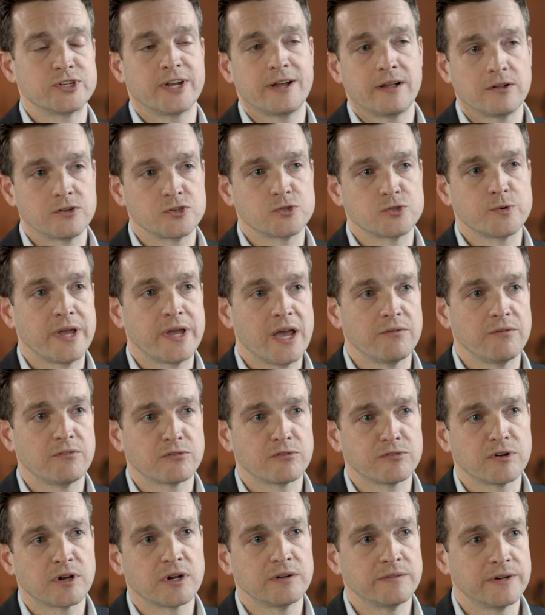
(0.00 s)
challenge we have in
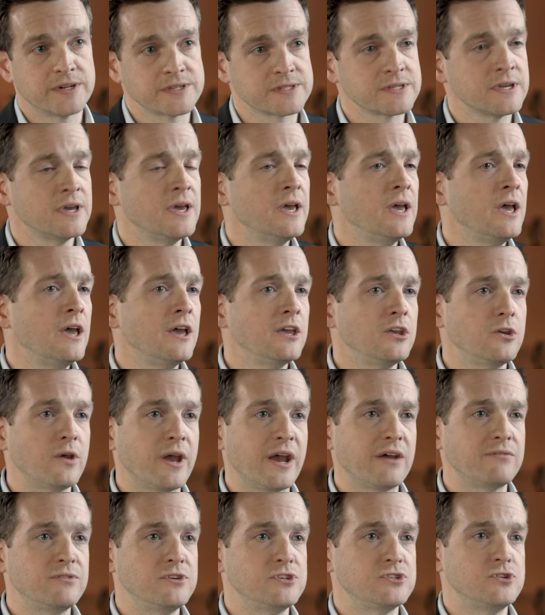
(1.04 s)
front of us. You
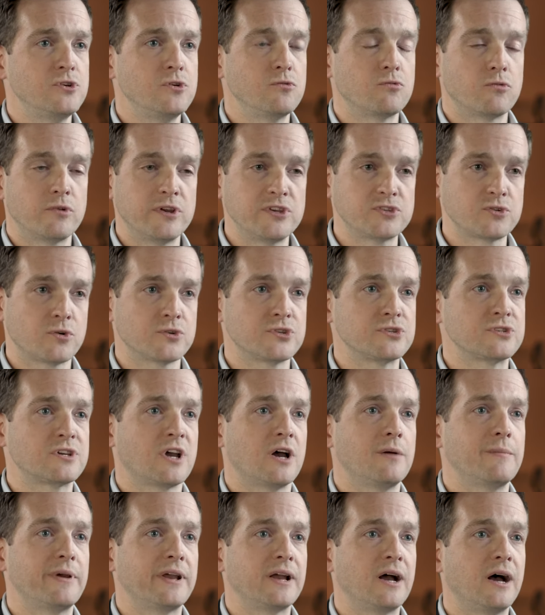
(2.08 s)
have these new resources
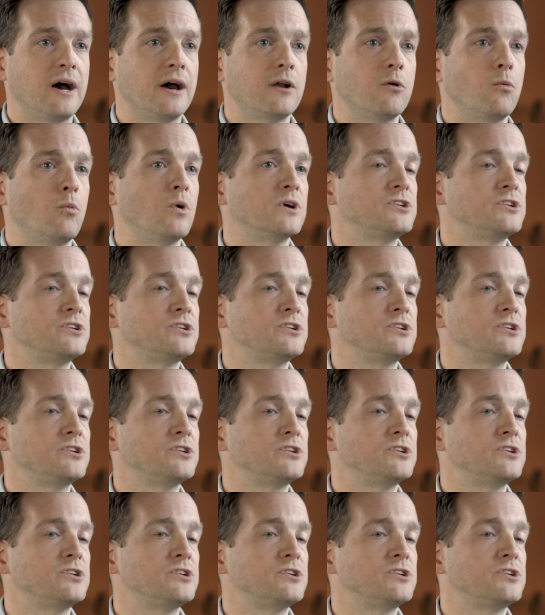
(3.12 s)
coming on.